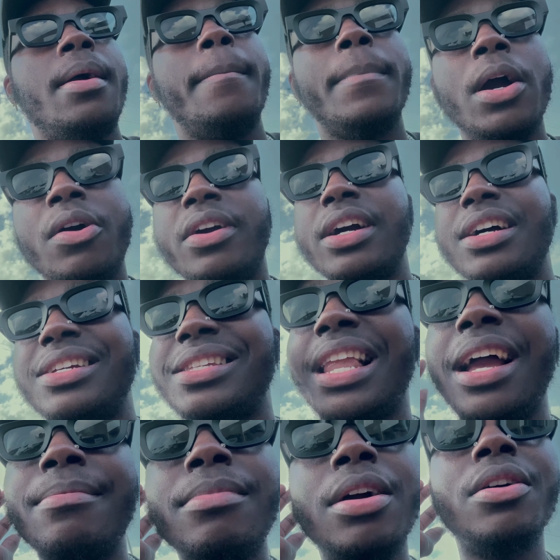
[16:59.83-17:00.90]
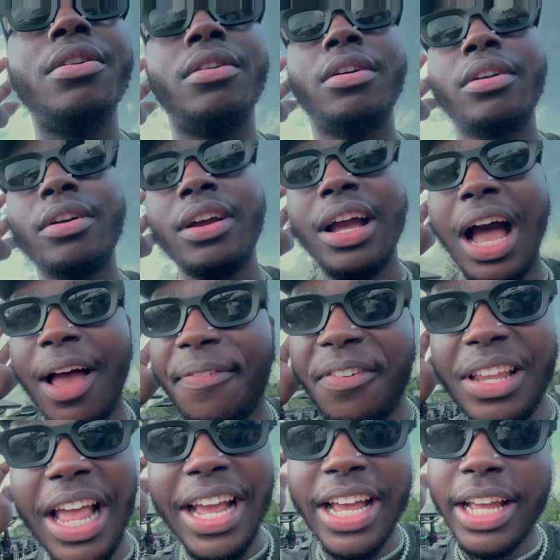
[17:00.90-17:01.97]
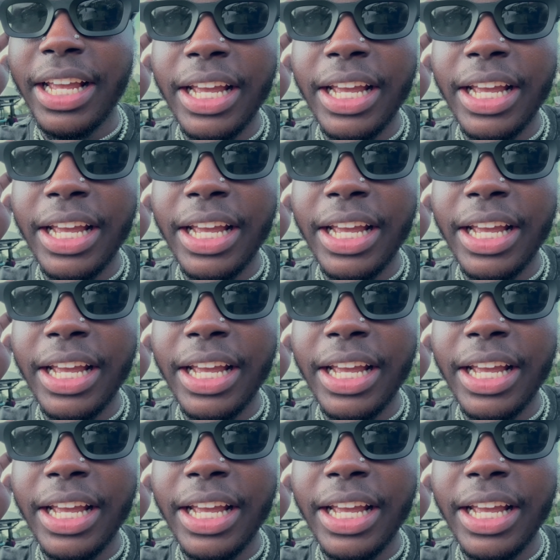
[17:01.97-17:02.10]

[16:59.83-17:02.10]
bro, cuz like, bro, I feel like,